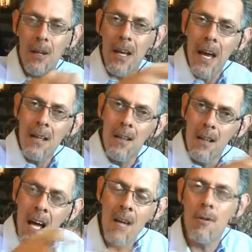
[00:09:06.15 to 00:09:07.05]
that had the
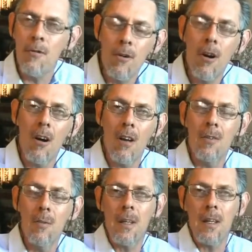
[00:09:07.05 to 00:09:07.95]
life of
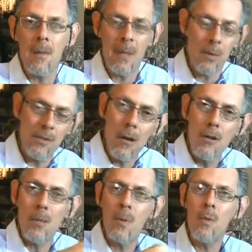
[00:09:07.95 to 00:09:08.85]
God within, that was
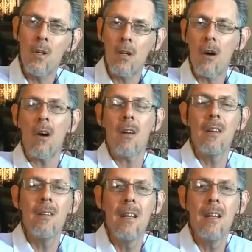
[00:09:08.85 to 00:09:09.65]
fellowshipping with God,